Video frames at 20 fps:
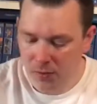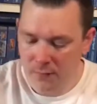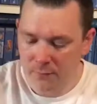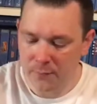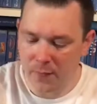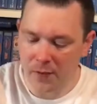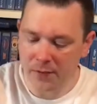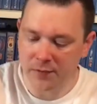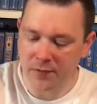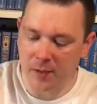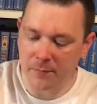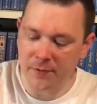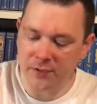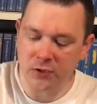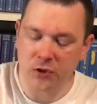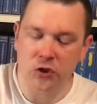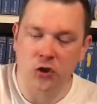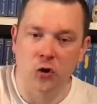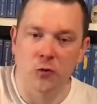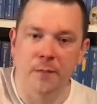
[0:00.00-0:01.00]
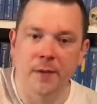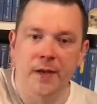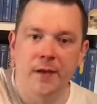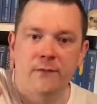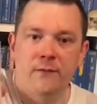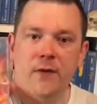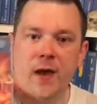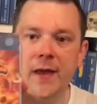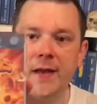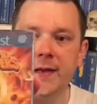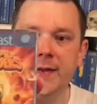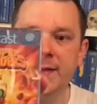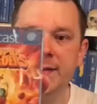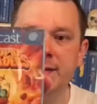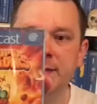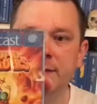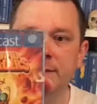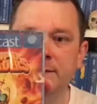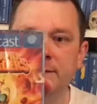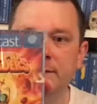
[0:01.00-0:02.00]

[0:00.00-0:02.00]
first up is Stupid Invaders.